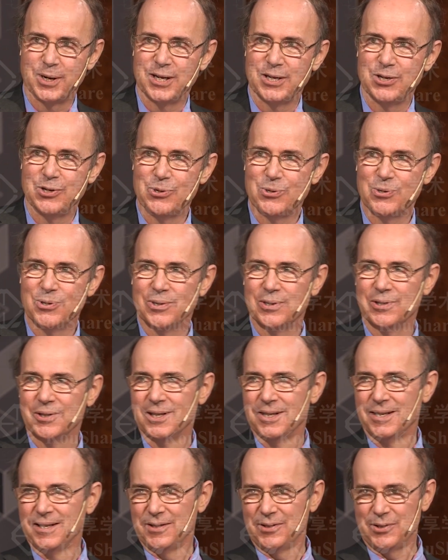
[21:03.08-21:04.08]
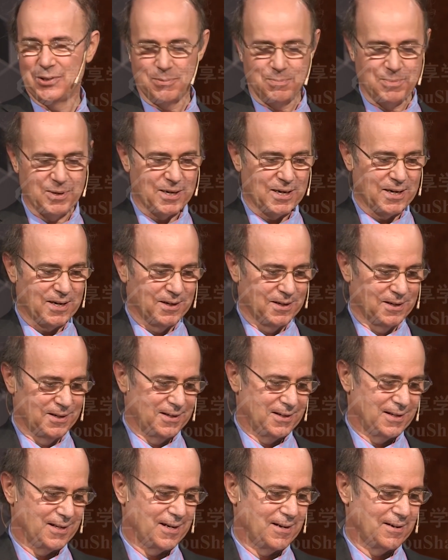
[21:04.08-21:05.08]
by Newton to be
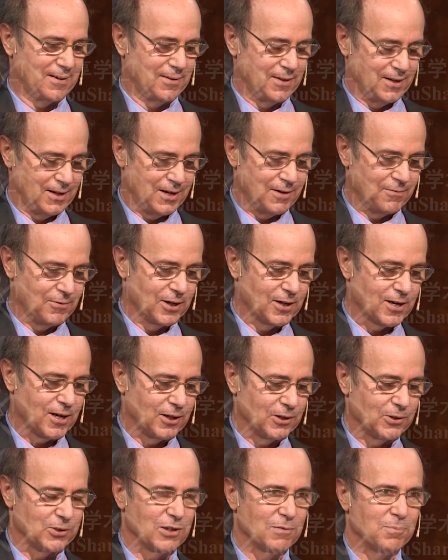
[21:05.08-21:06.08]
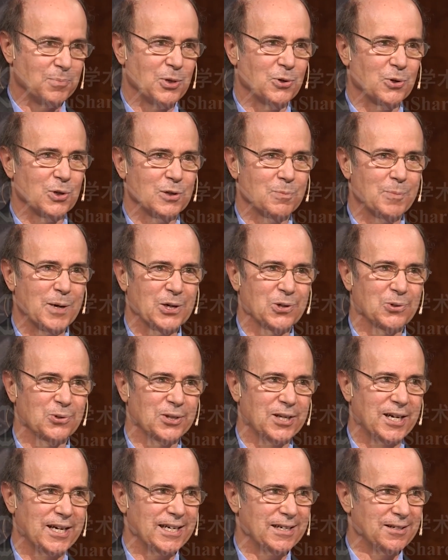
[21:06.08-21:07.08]
the different colors of pure
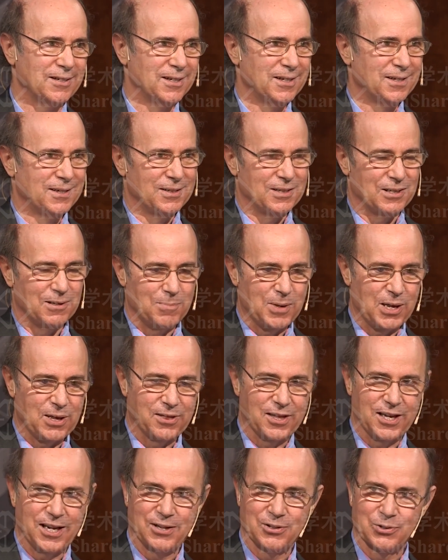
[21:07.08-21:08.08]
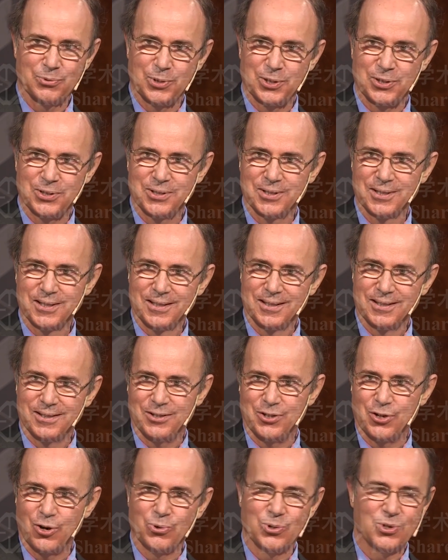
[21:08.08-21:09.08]
spectral light, to be things which
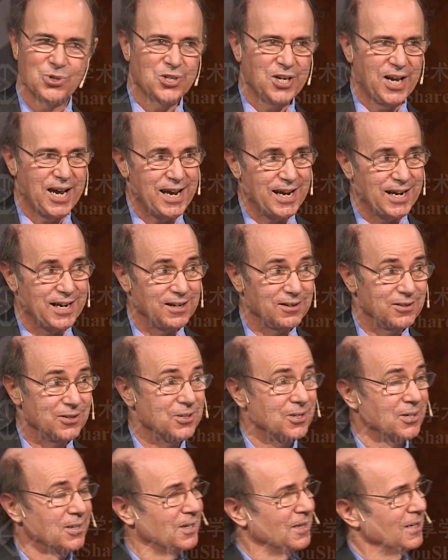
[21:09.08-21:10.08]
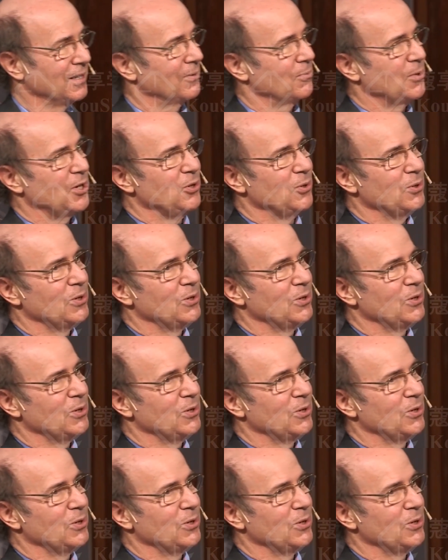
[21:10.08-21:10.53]
don't change when